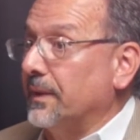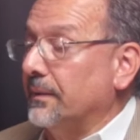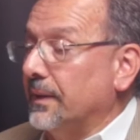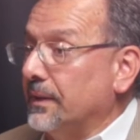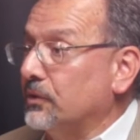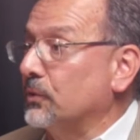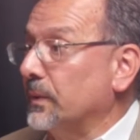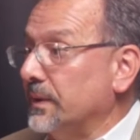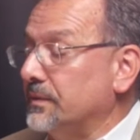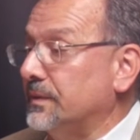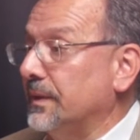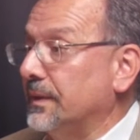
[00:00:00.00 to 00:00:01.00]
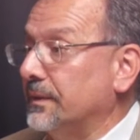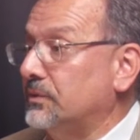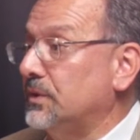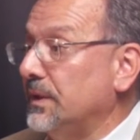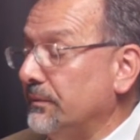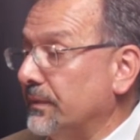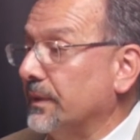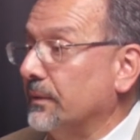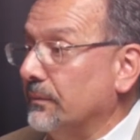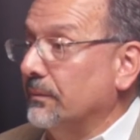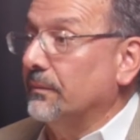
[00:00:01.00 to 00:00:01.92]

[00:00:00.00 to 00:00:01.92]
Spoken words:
increased in achieving